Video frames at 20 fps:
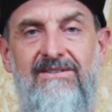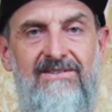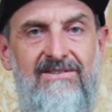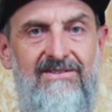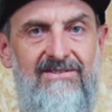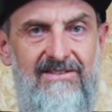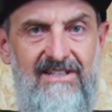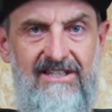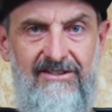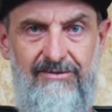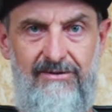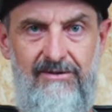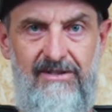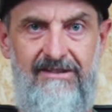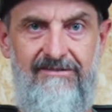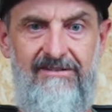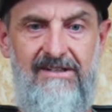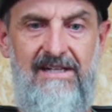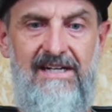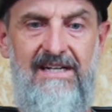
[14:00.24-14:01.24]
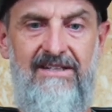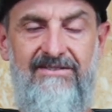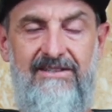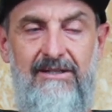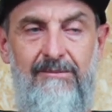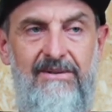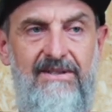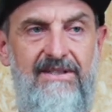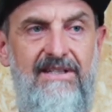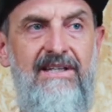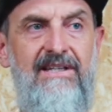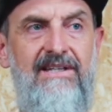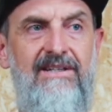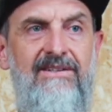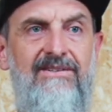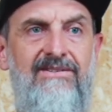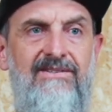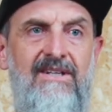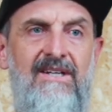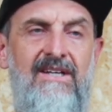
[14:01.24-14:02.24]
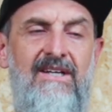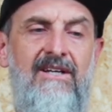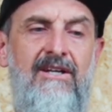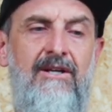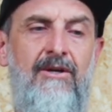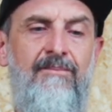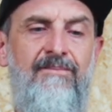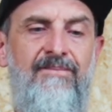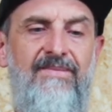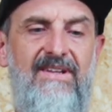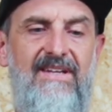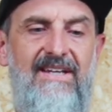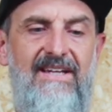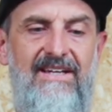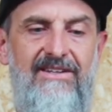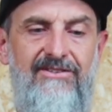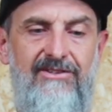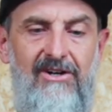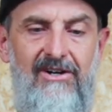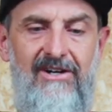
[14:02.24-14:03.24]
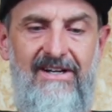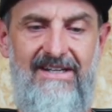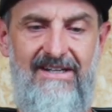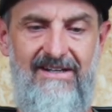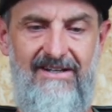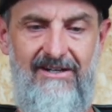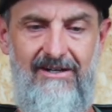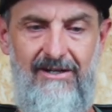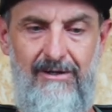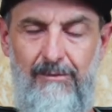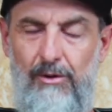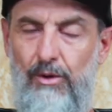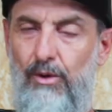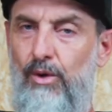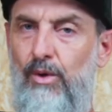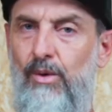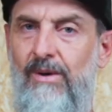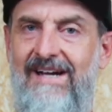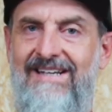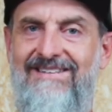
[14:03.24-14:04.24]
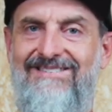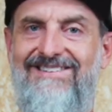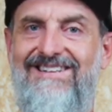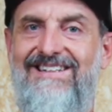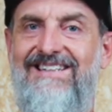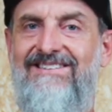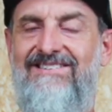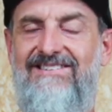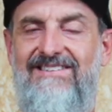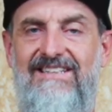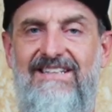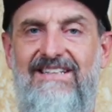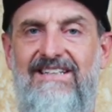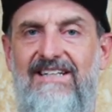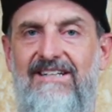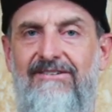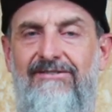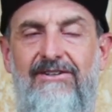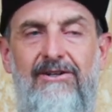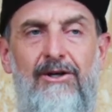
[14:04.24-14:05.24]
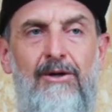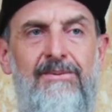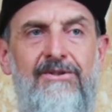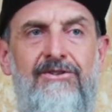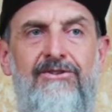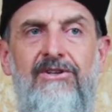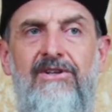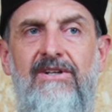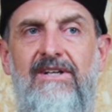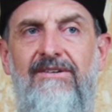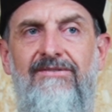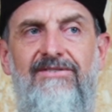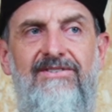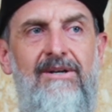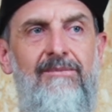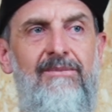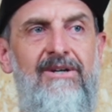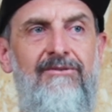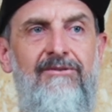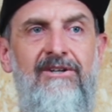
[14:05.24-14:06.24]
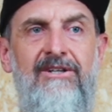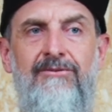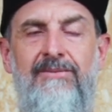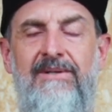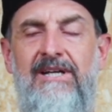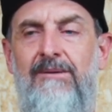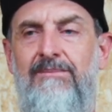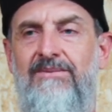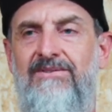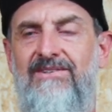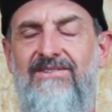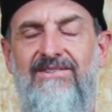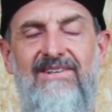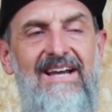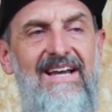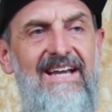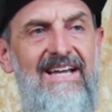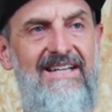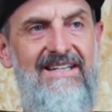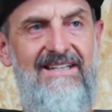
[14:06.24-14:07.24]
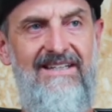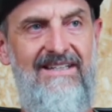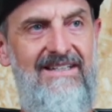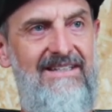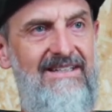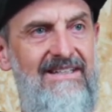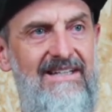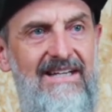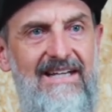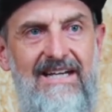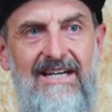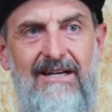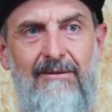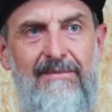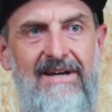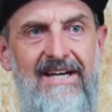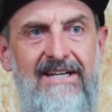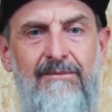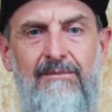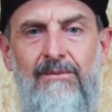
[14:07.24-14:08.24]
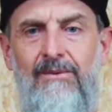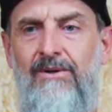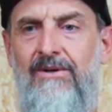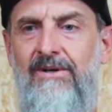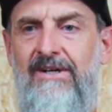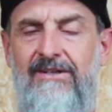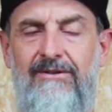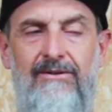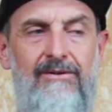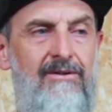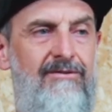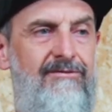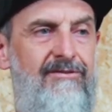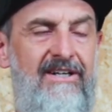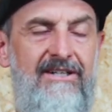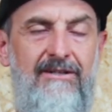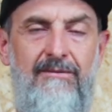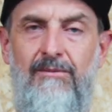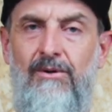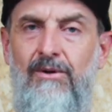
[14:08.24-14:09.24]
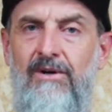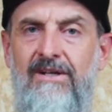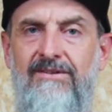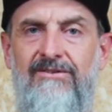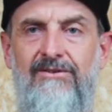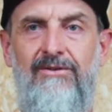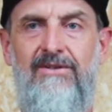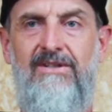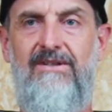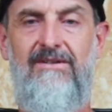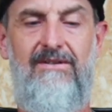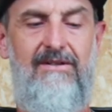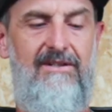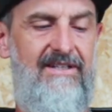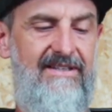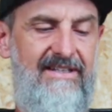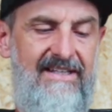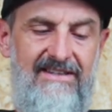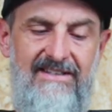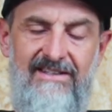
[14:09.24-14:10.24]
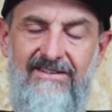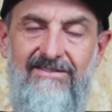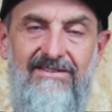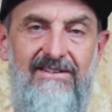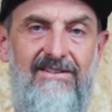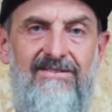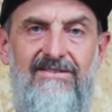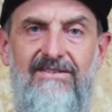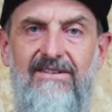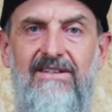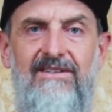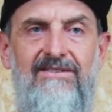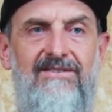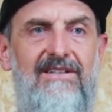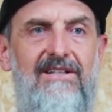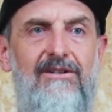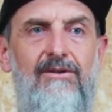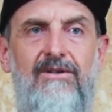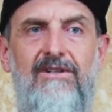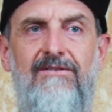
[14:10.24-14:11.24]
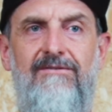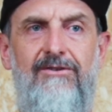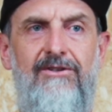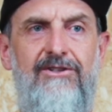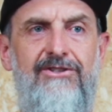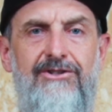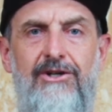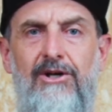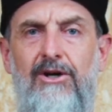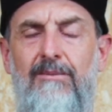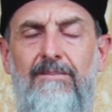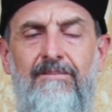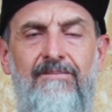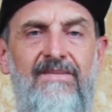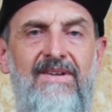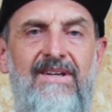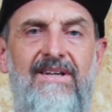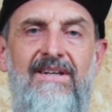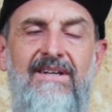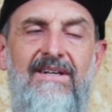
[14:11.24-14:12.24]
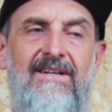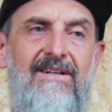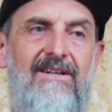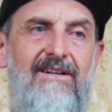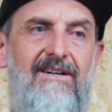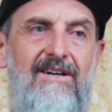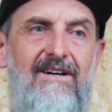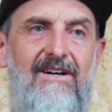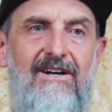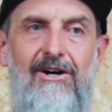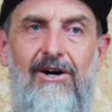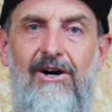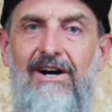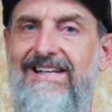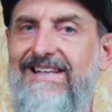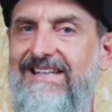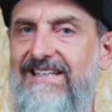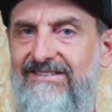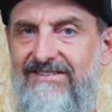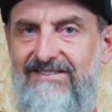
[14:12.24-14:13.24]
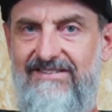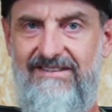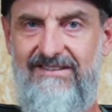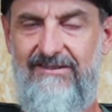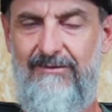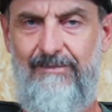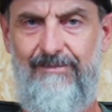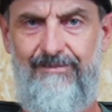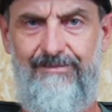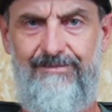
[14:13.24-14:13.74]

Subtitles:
successful over the last couple of years is I'm always listening. If someone rings me up and says, hey, a mate of mine or a friend of mine's looking, they're this, they're looking for a job, I listen.